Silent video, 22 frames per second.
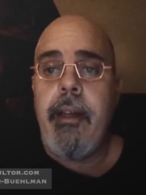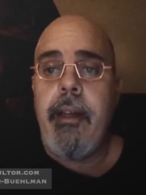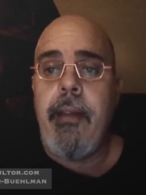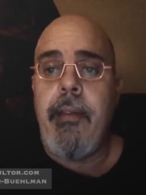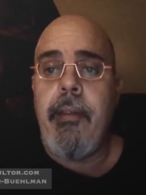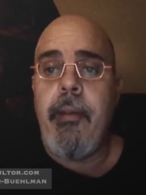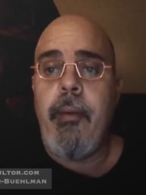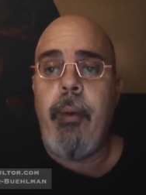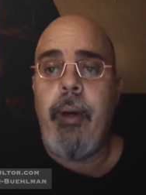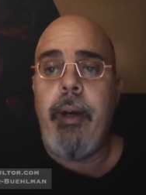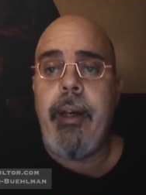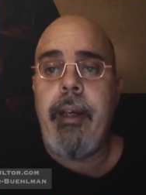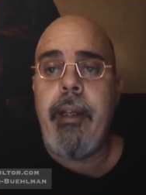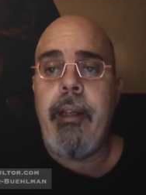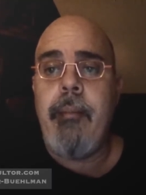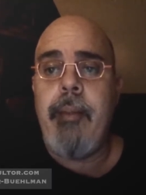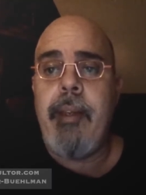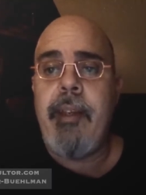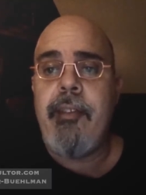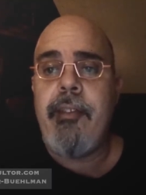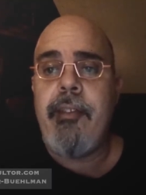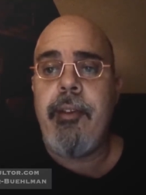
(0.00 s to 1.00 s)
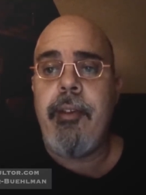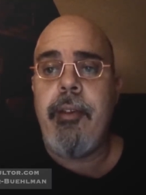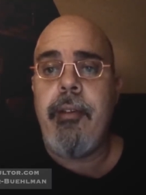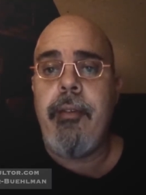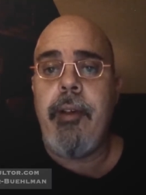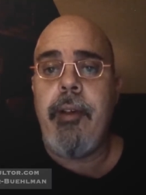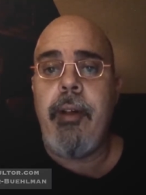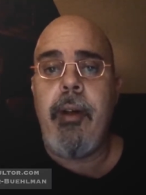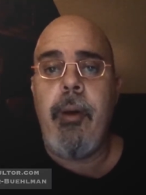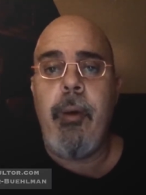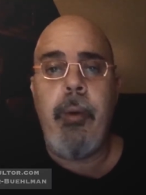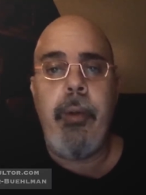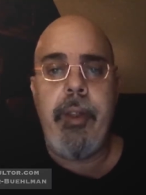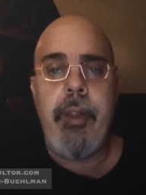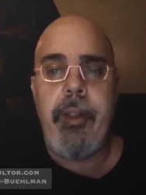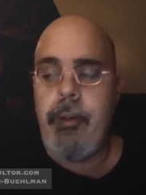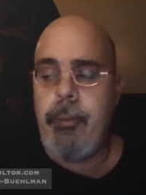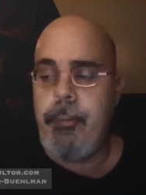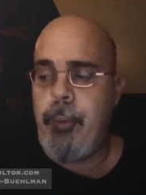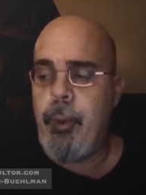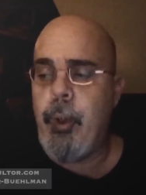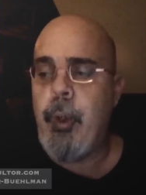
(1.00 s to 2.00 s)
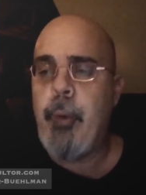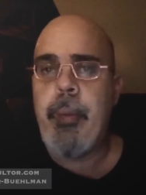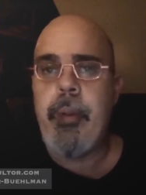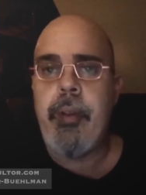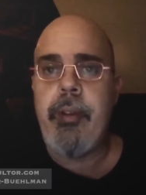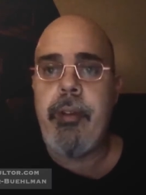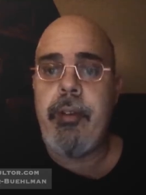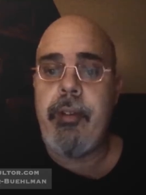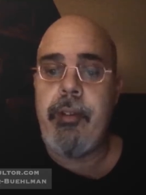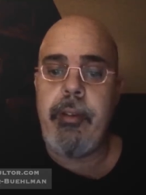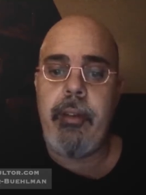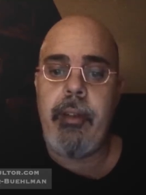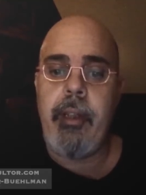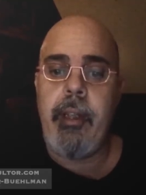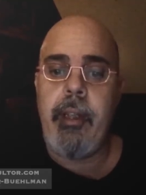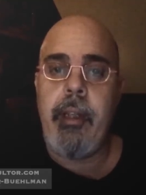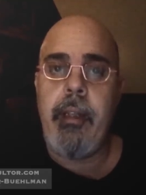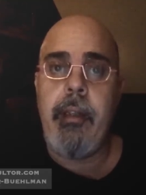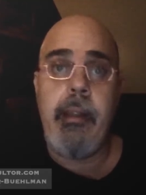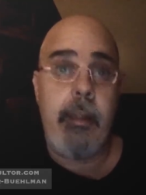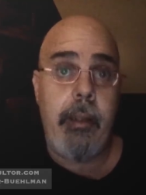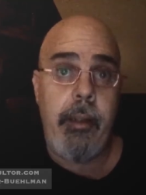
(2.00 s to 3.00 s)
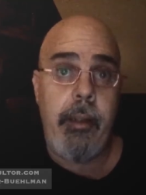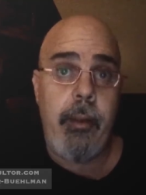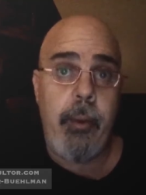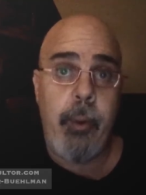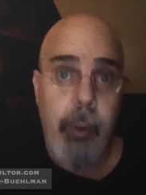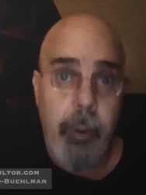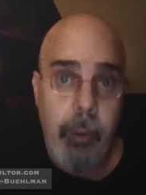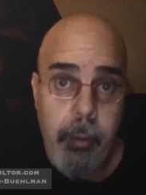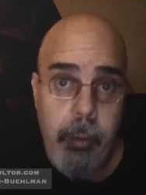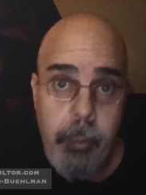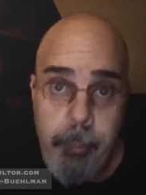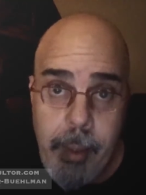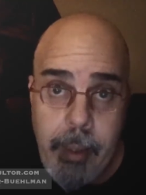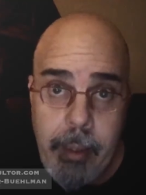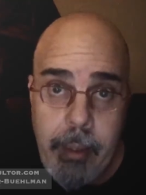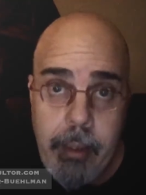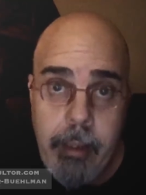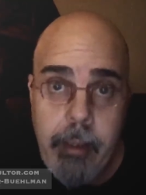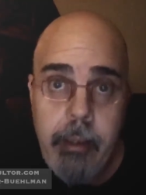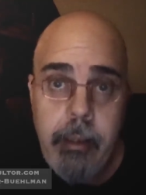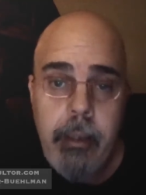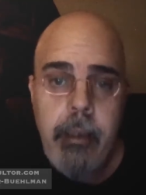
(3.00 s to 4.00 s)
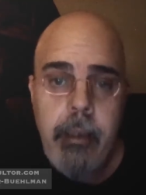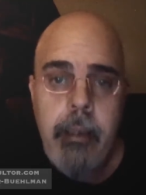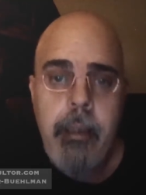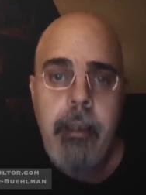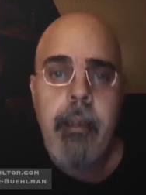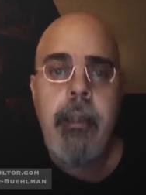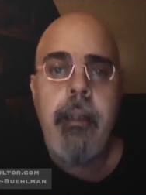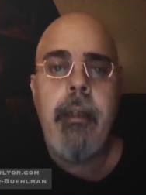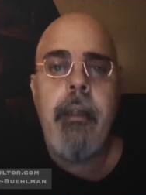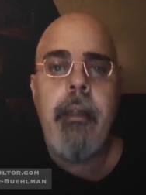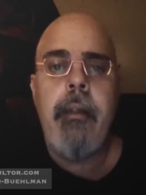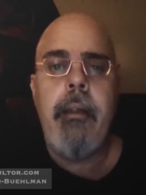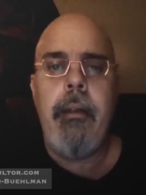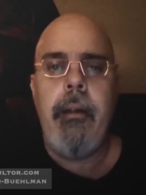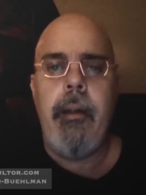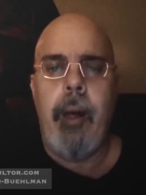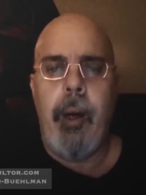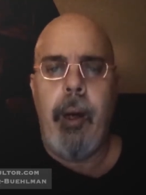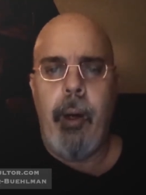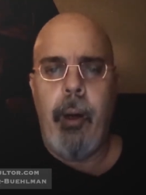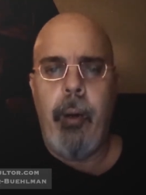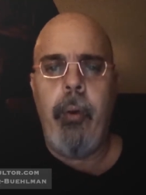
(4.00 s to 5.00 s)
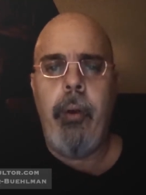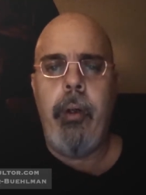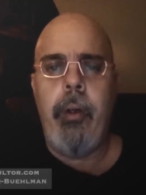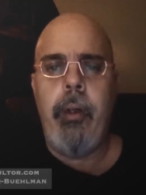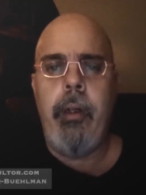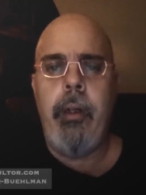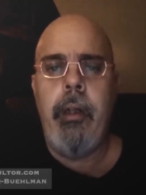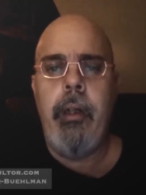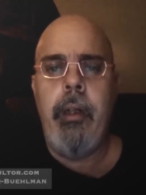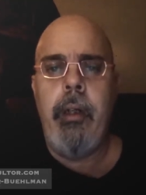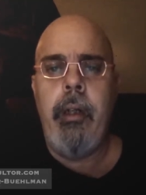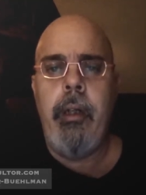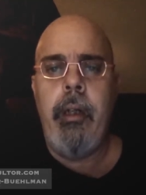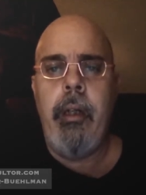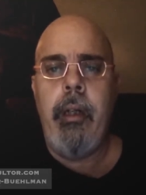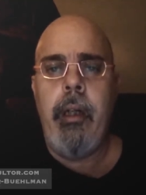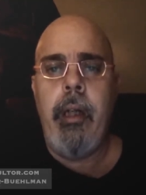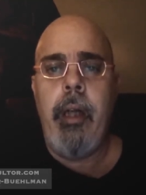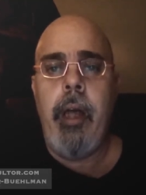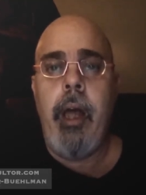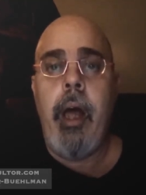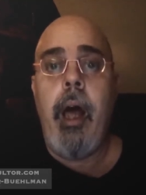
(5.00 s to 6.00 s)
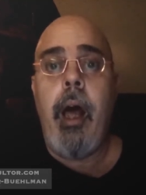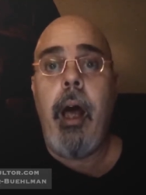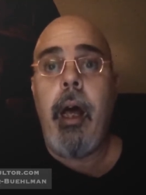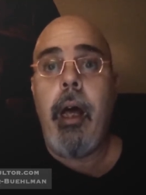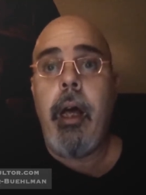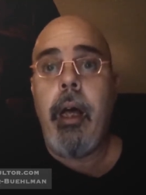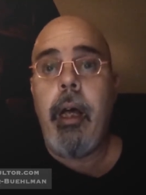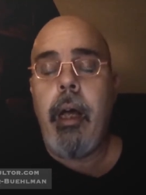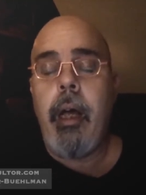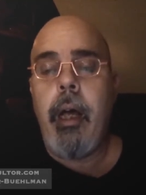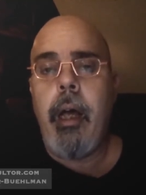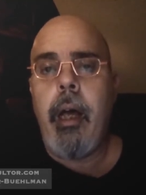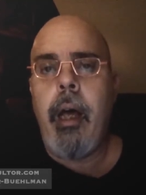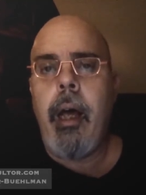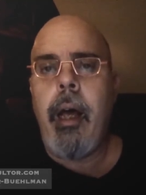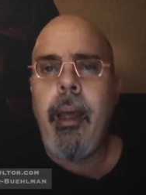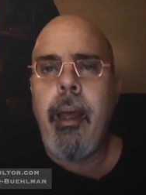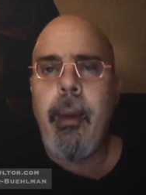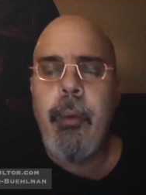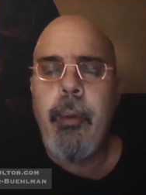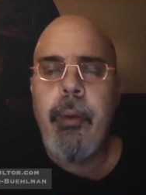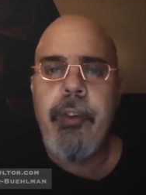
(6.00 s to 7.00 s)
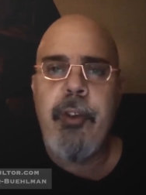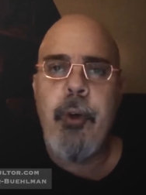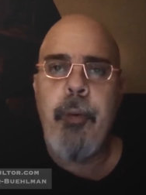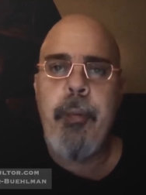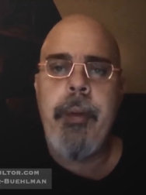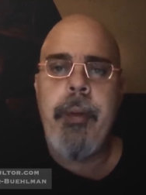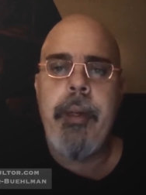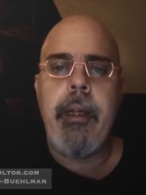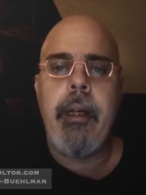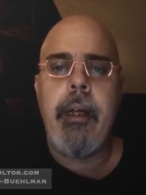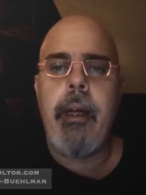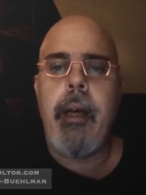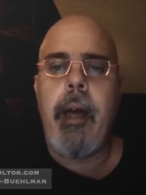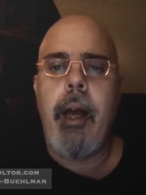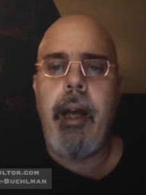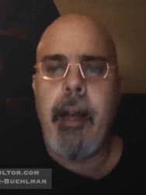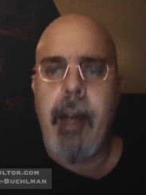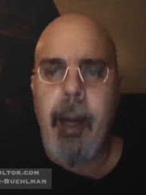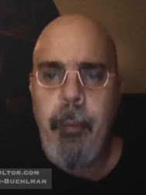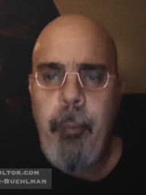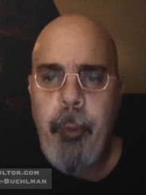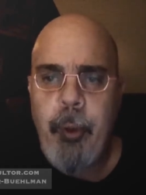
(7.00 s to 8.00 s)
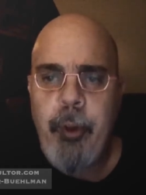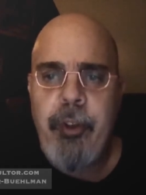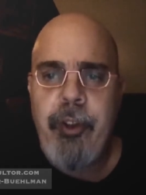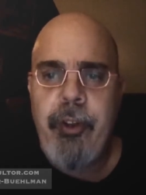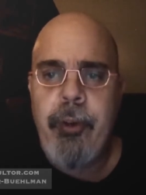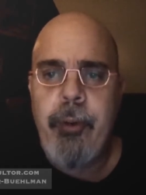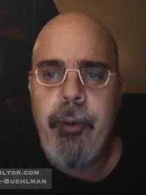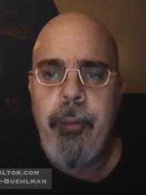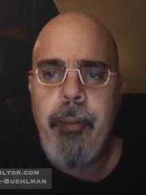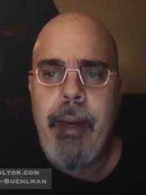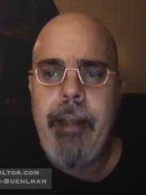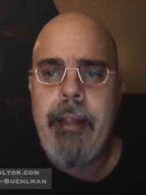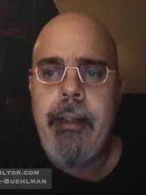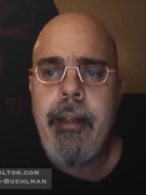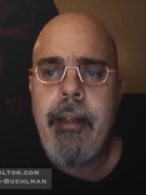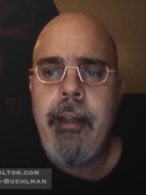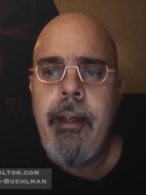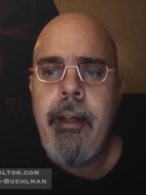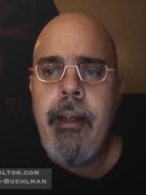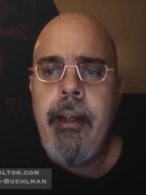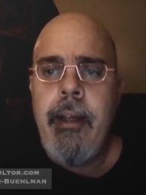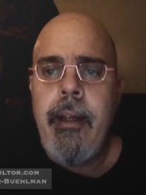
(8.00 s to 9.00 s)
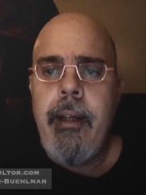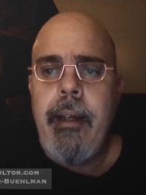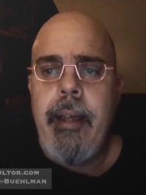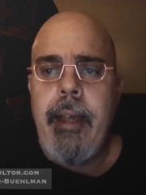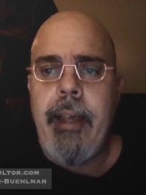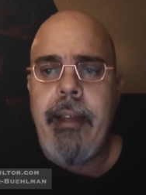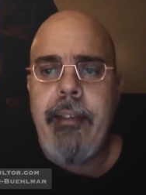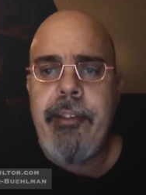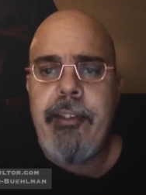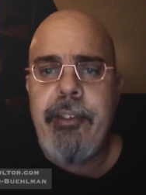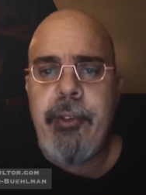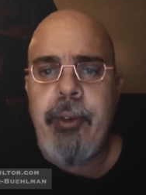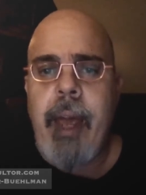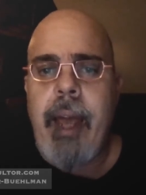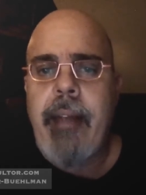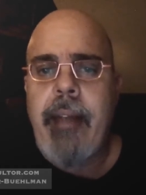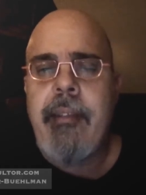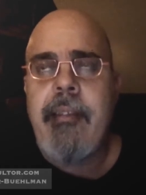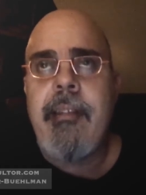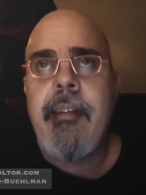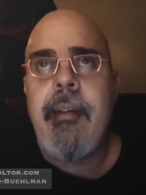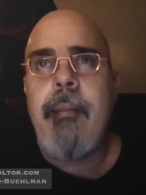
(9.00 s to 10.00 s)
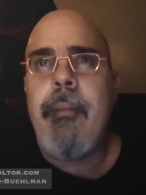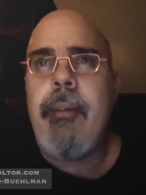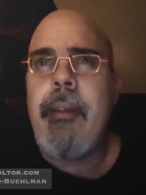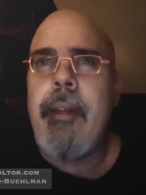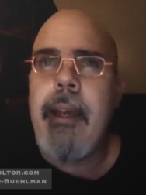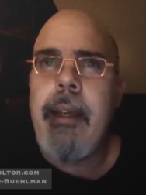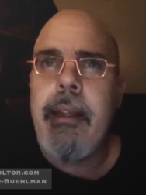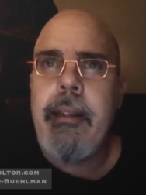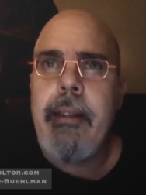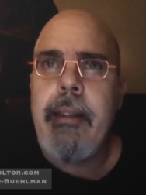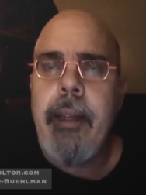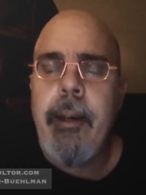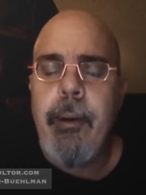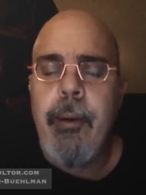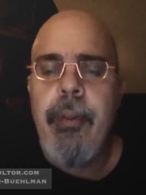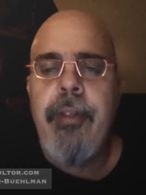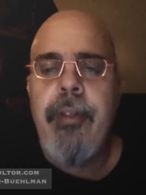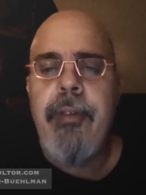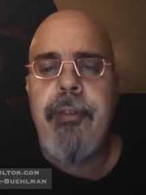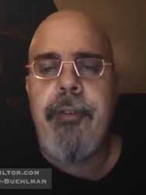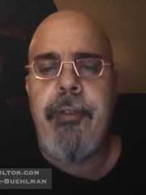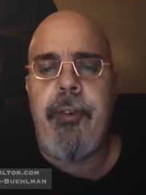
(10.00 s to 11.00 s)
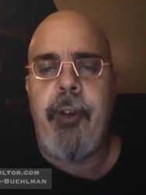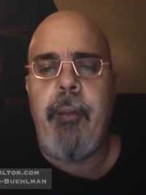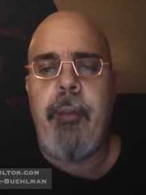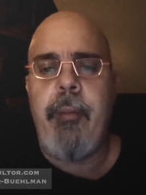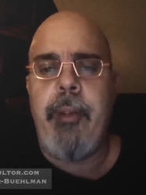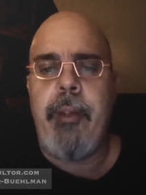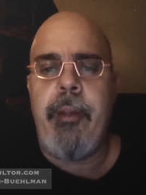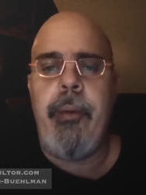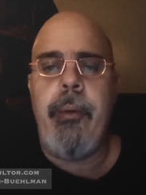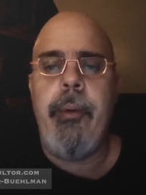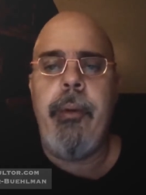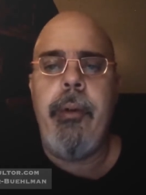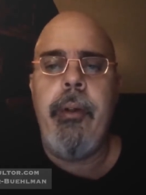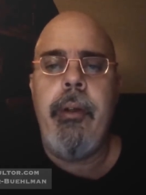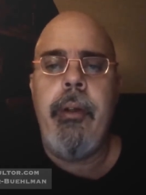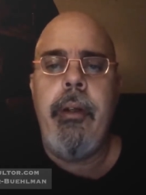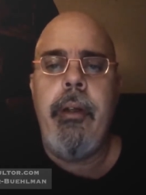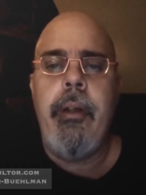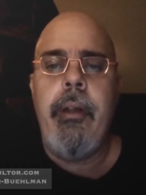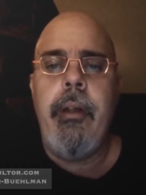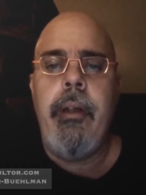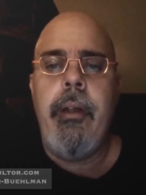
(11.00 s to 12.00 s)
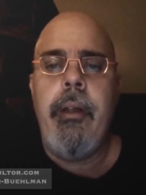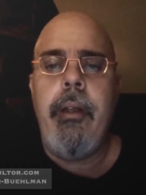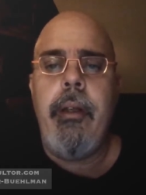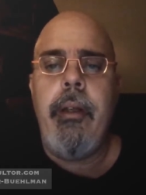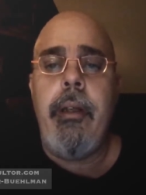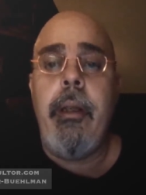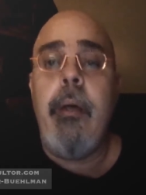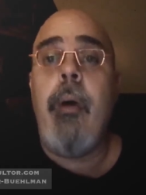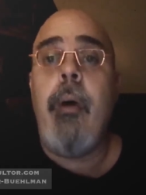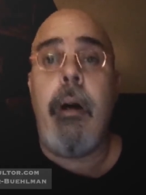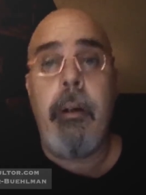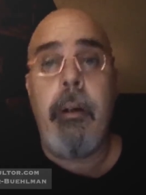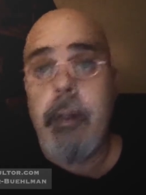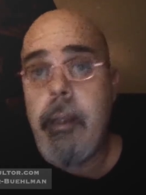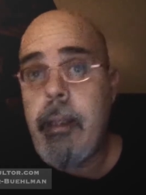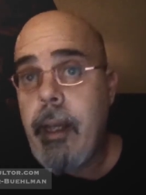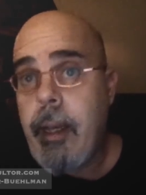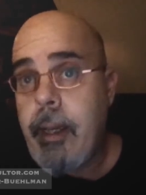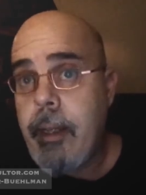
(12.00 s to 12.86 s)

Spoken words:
and the wine may serve a holier purpose in your belly." "Oh?" "I was hoping a cup or two might extract some knightly oath from you. You are a